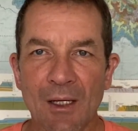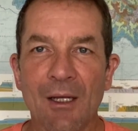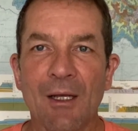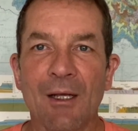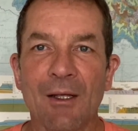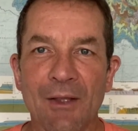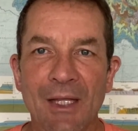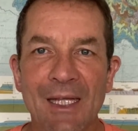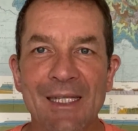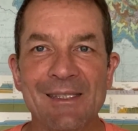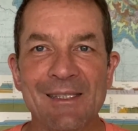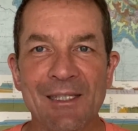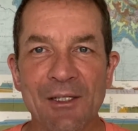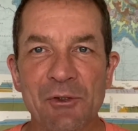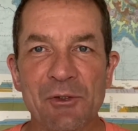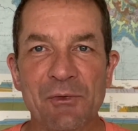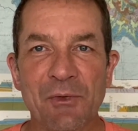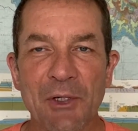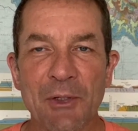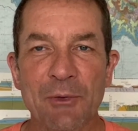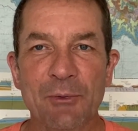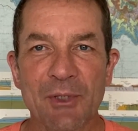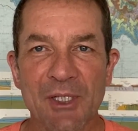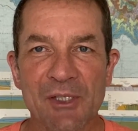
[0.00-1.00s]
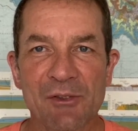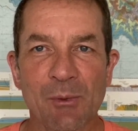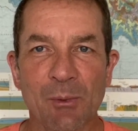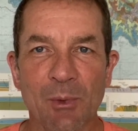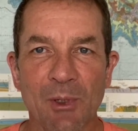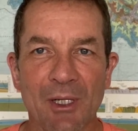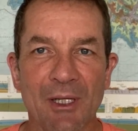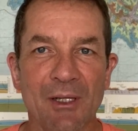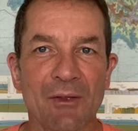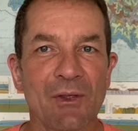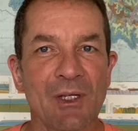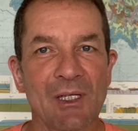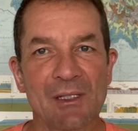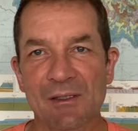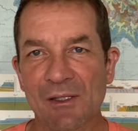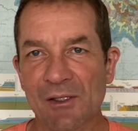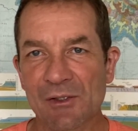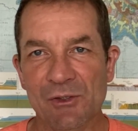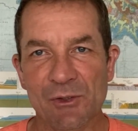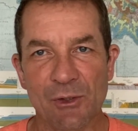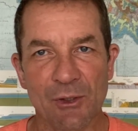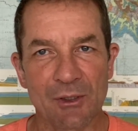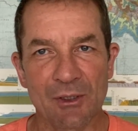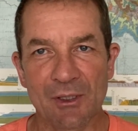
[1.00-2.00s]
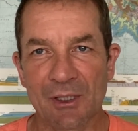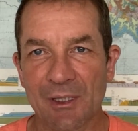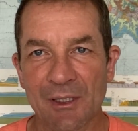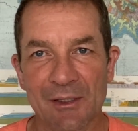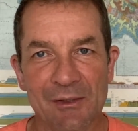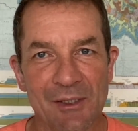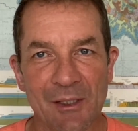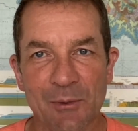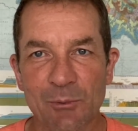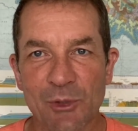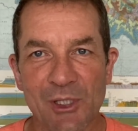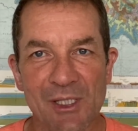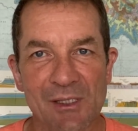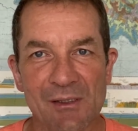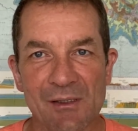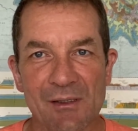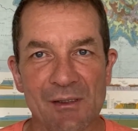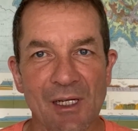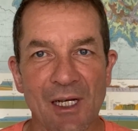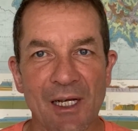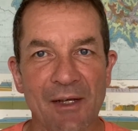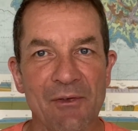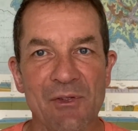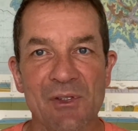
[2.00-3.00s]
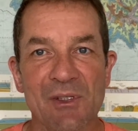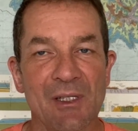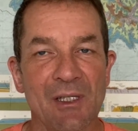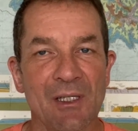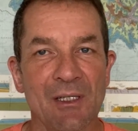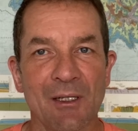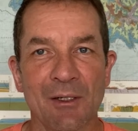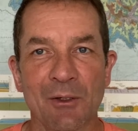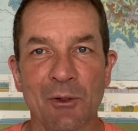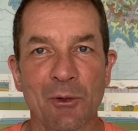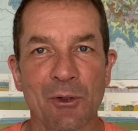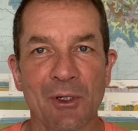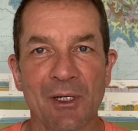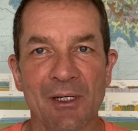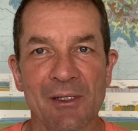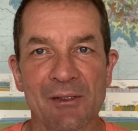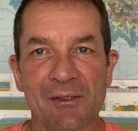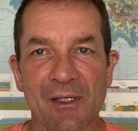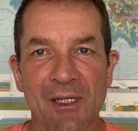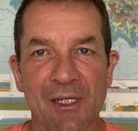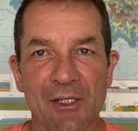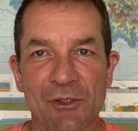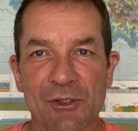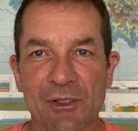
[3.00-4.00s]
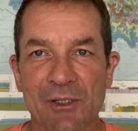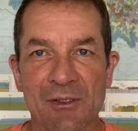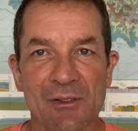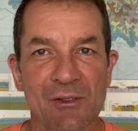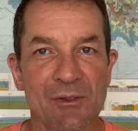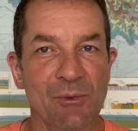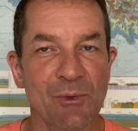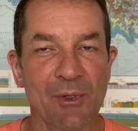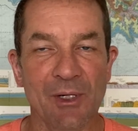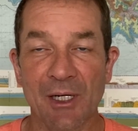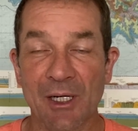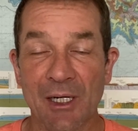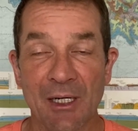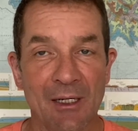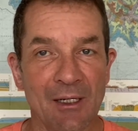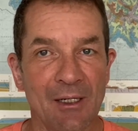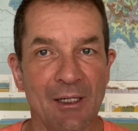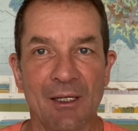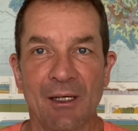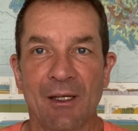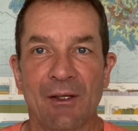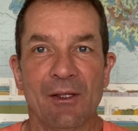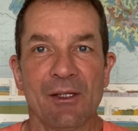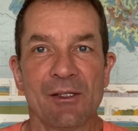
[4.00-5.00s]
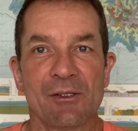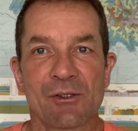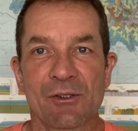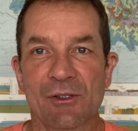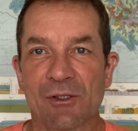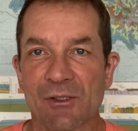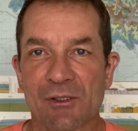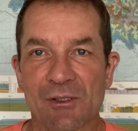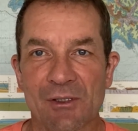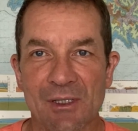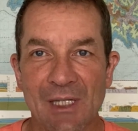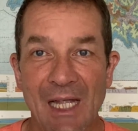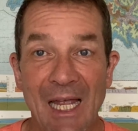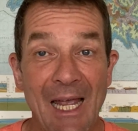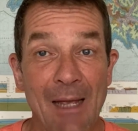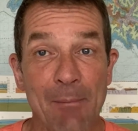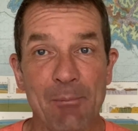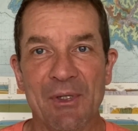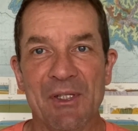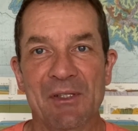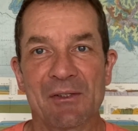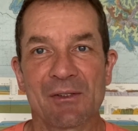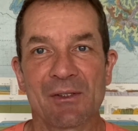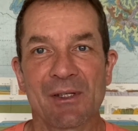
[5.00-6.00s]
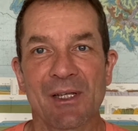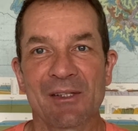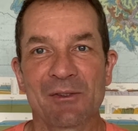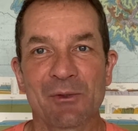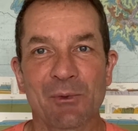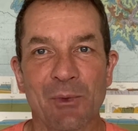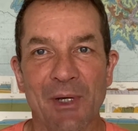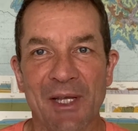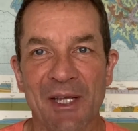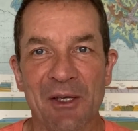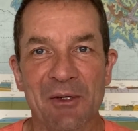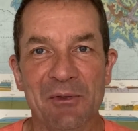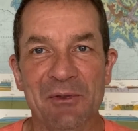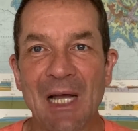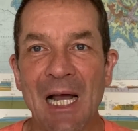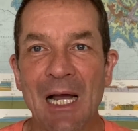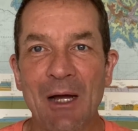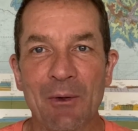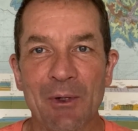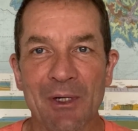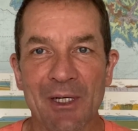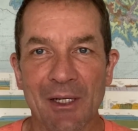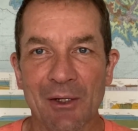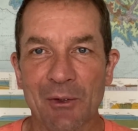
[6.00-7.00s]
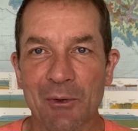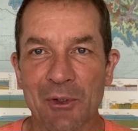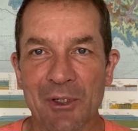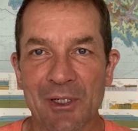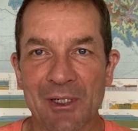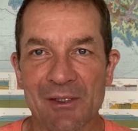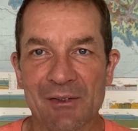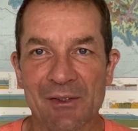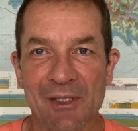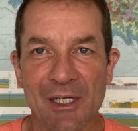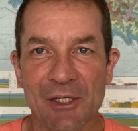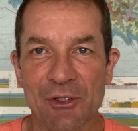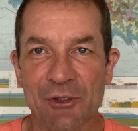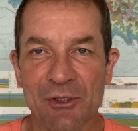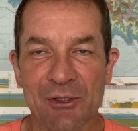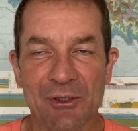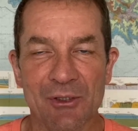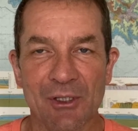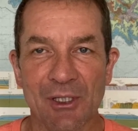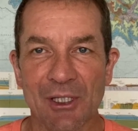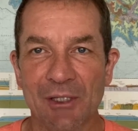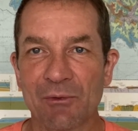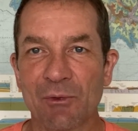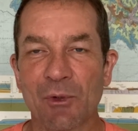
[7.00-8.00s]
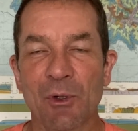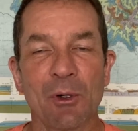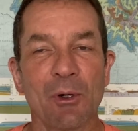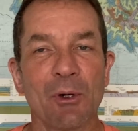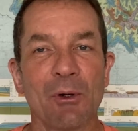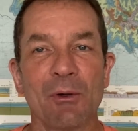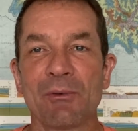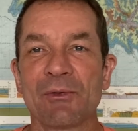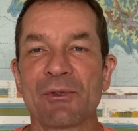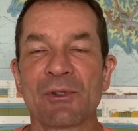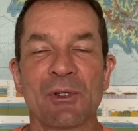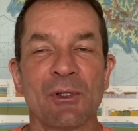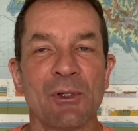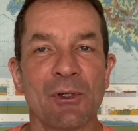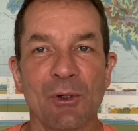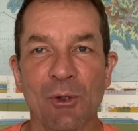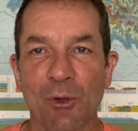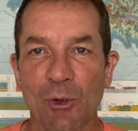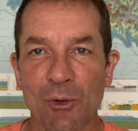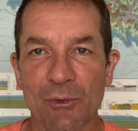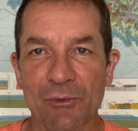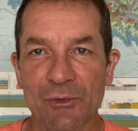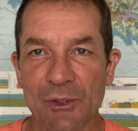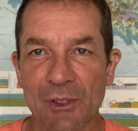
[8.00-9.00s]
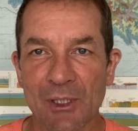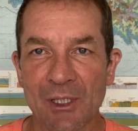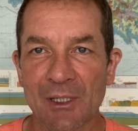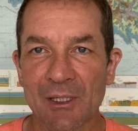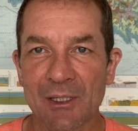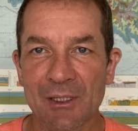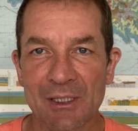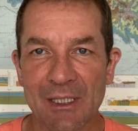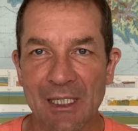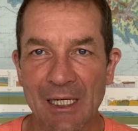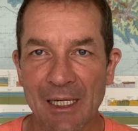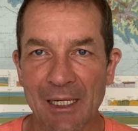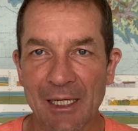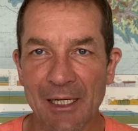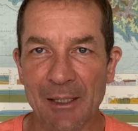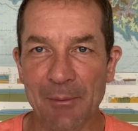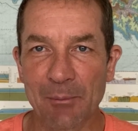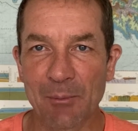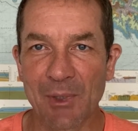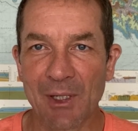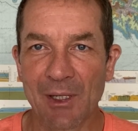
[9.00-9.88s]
That sounds very reasonable, and these are certainly some reasons I've seen in organizations where this just happens as a way of how an organization evolves over time.